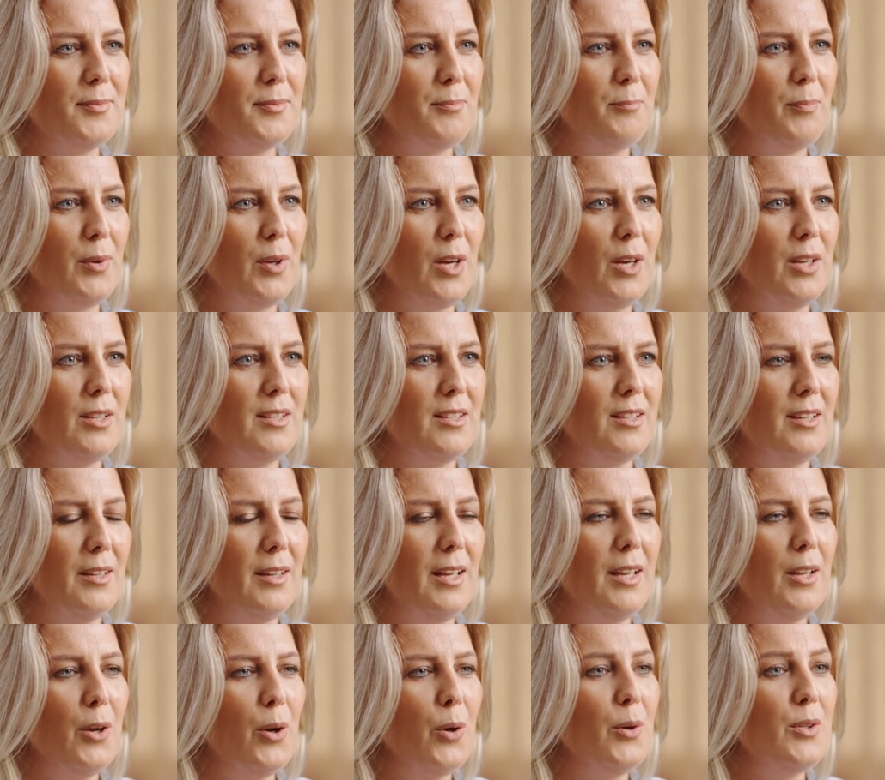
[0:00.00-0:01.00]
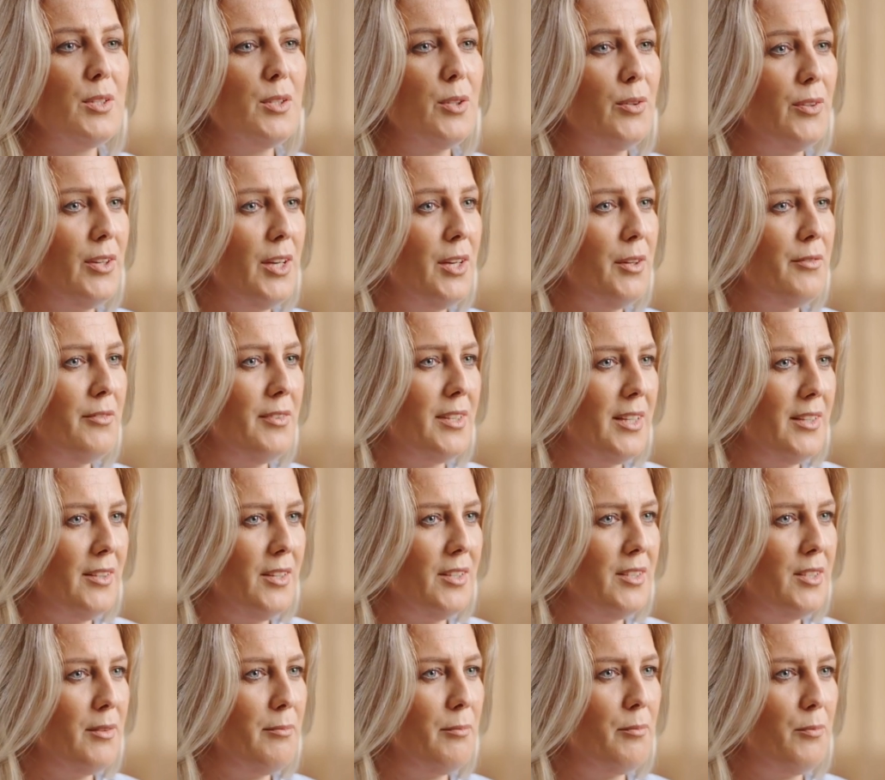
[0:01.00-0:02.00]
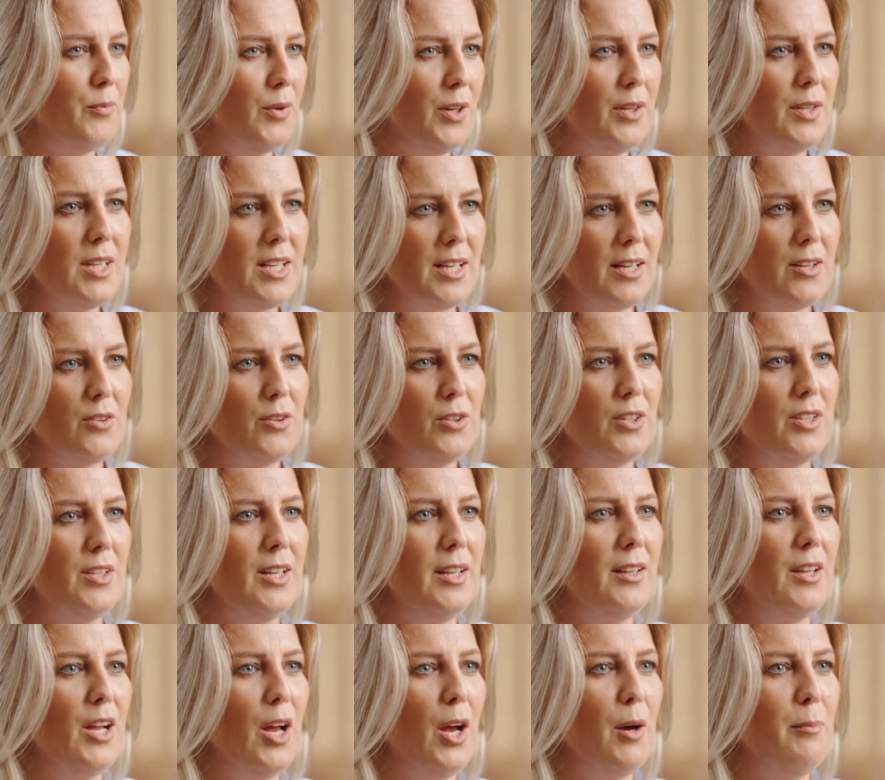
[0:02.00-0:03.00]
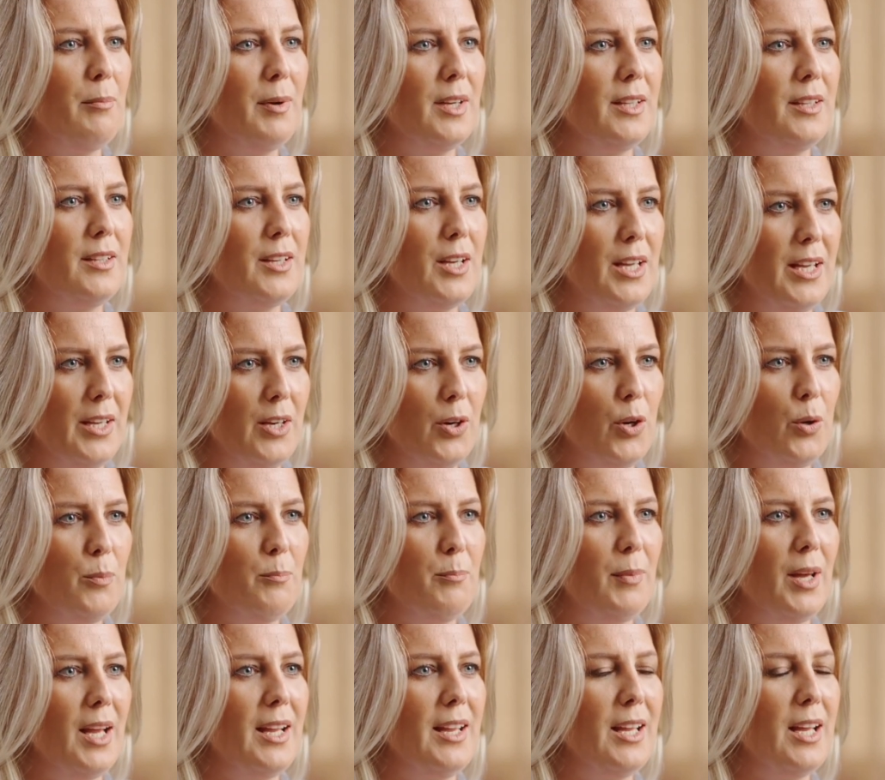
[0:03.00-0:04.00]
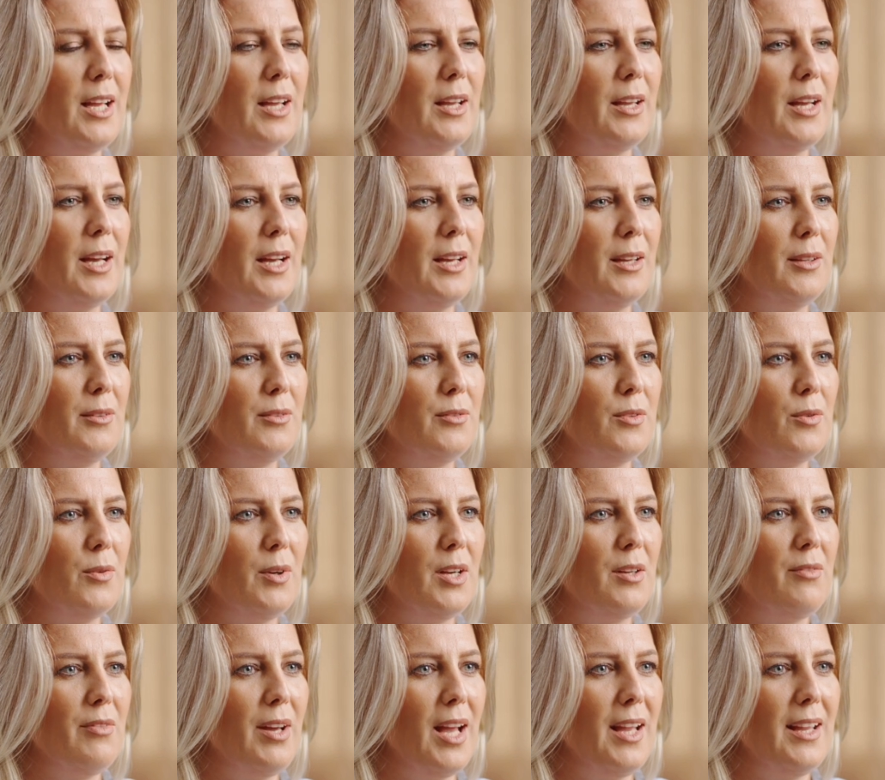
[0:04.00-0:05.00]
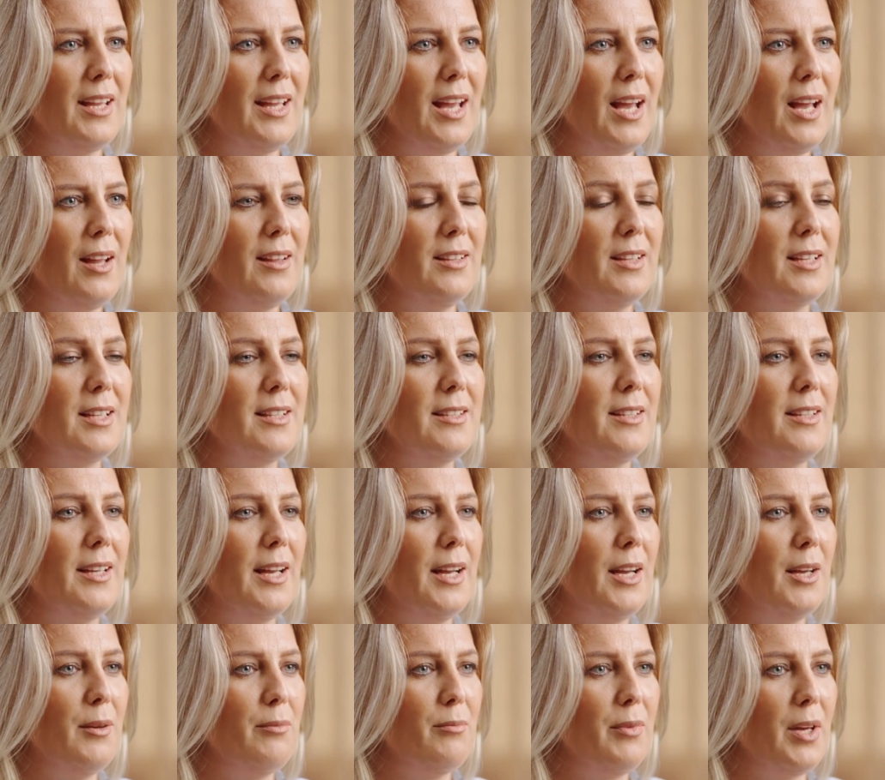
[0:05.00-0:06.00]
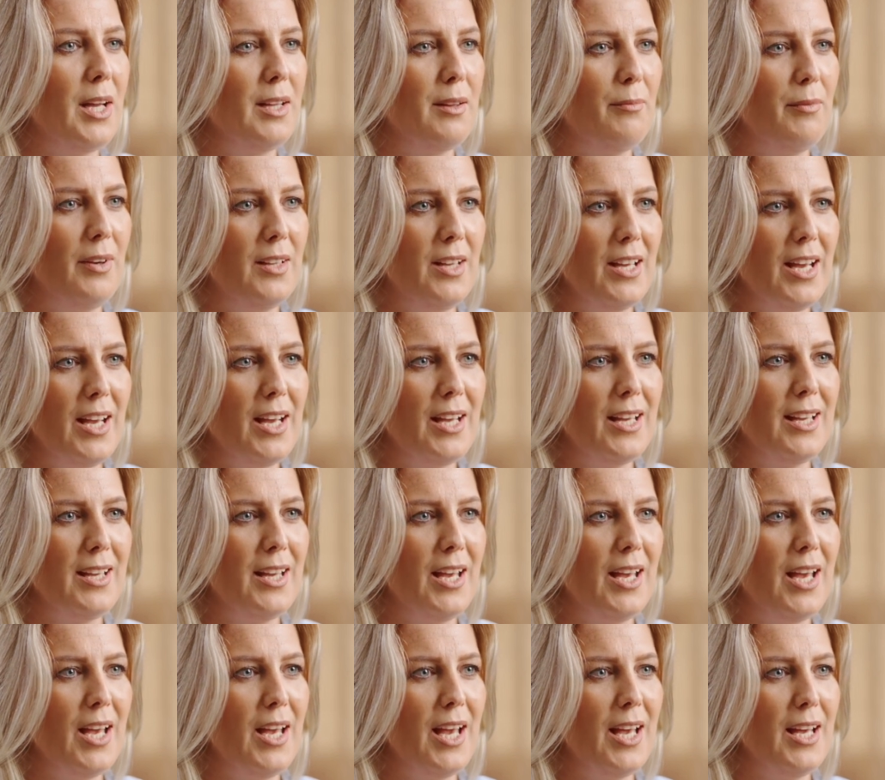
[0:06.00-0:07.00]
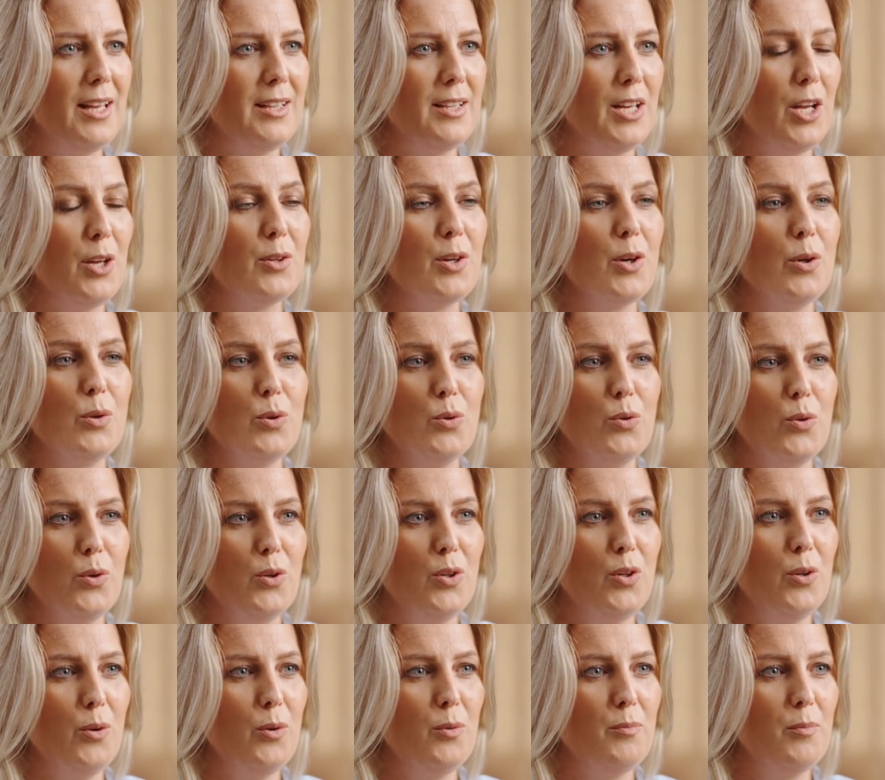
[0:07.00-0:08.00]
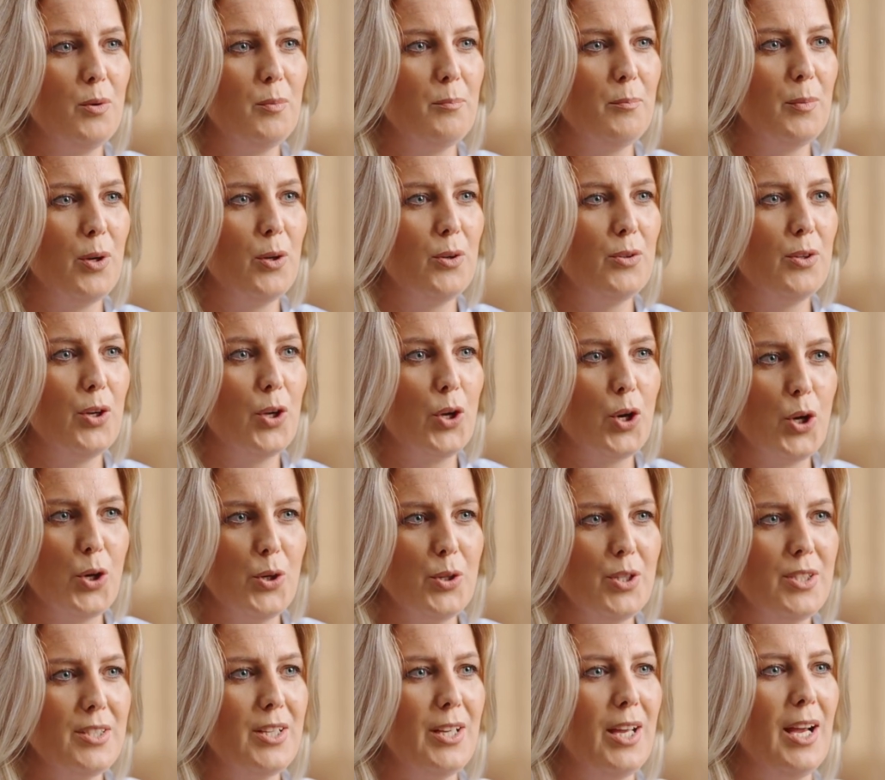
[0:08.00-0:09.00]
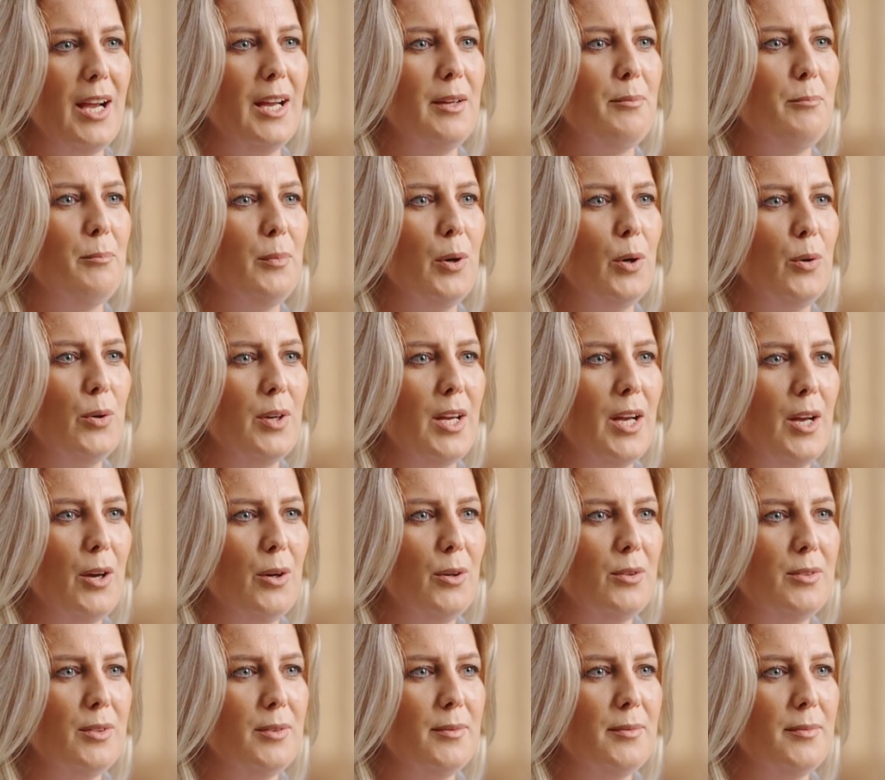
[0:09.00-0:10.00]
Plus, it also delves into some really interesting topics like omega-3 fatty acids, vitamin K, and how they're crucial for both heart and bone health.